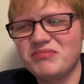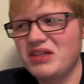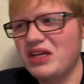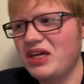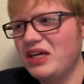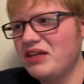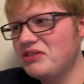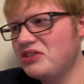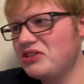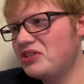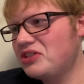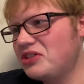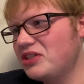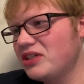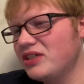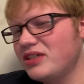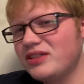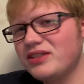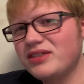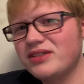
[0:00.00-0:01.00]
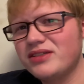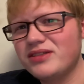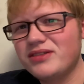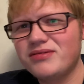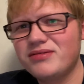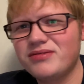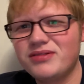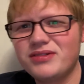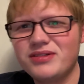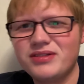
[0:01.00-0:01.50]
it's
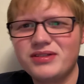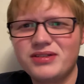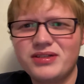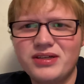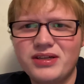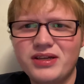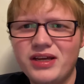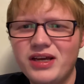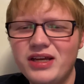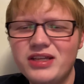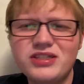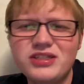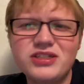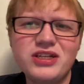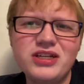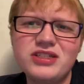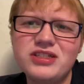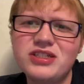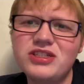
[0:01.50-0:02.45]
just, it's